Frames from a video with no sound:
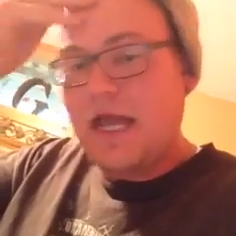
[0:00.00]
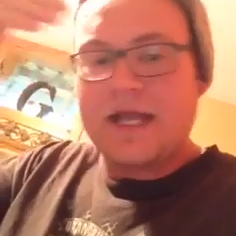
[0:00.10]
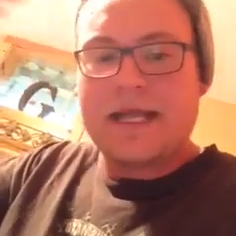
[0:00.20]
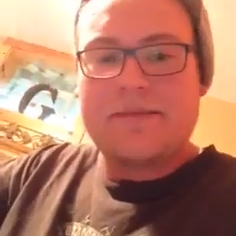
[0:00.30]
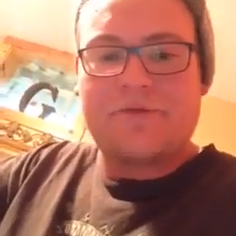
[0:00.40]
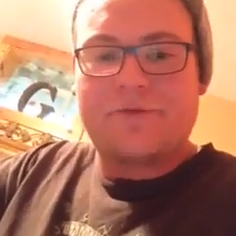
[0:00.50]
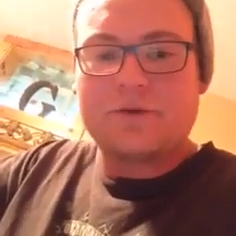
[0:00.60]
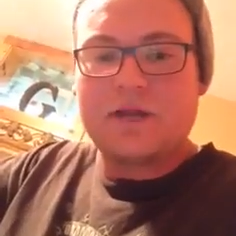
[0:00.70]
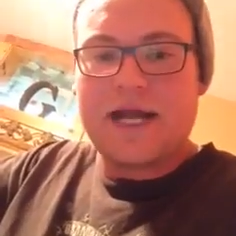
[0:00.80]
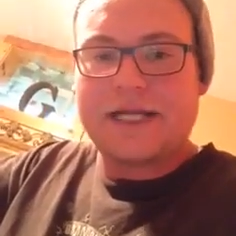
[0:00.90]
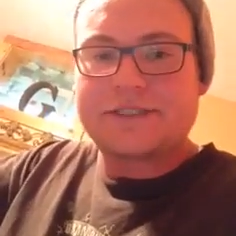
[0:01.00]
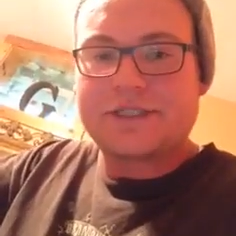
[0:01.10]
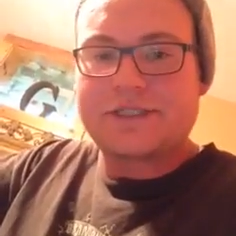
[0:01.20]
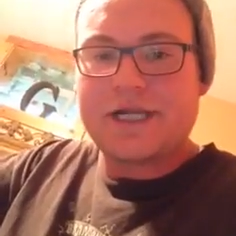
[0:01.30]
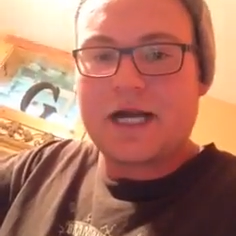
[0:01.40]
Give me a few likes or
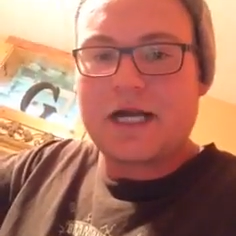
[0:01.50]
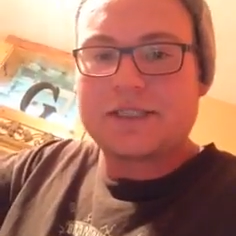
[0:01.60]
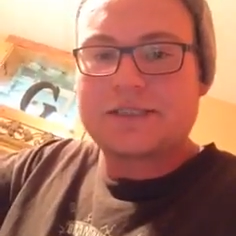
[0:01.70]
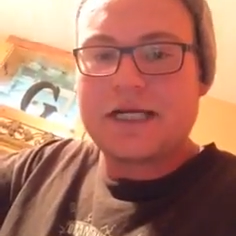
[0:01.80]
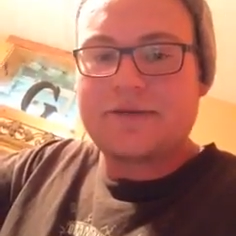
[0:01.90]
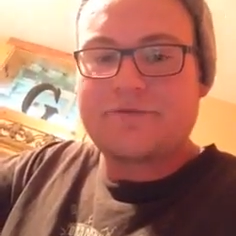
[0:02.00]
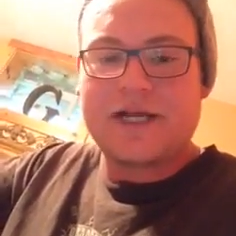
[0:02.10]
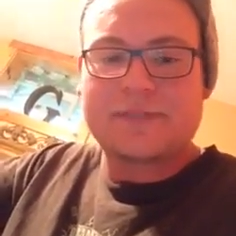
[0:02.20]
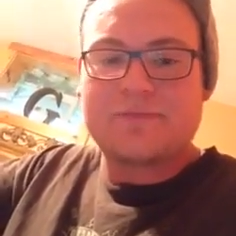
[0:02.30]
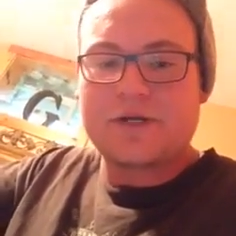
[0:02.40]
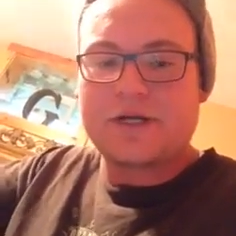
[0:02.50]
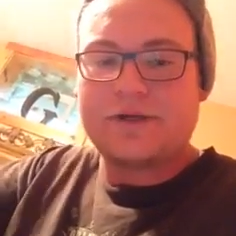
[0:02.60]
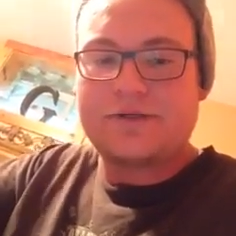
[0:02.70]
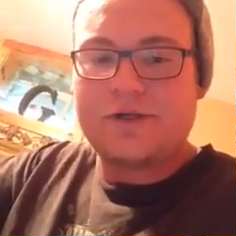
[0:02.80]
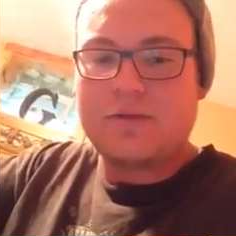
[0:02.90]
shares on Facebook or
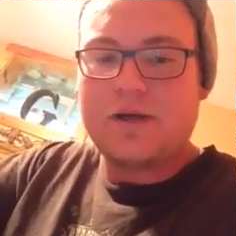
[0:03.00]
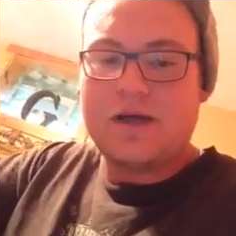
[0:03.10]
YouTube.